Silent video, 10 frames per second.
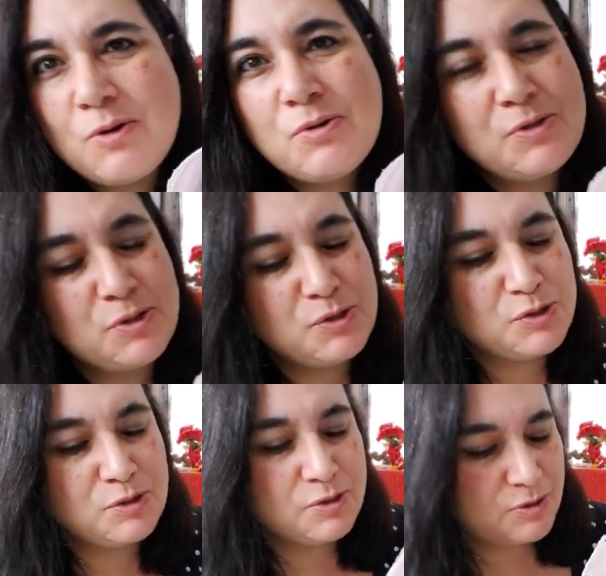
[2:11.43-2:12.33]
oh,
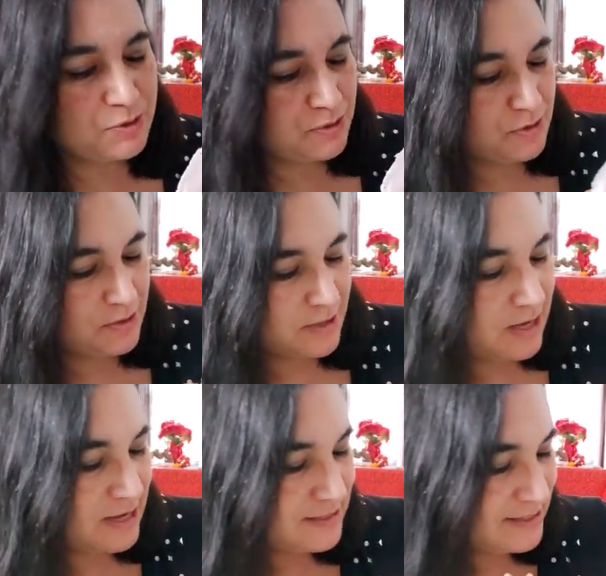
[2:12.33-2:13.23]

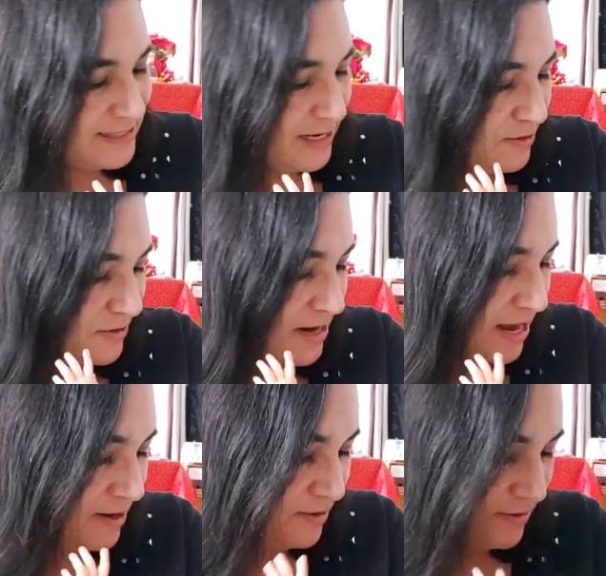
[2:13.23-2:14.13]
got to see her
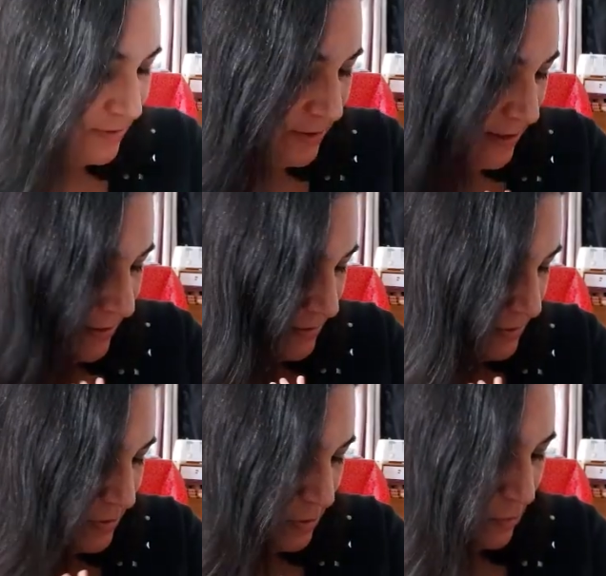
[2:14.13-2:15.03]
hair.
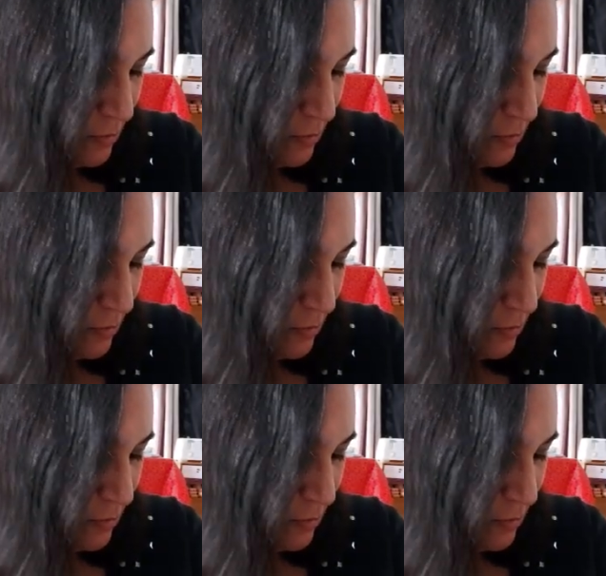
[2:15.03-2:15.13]
So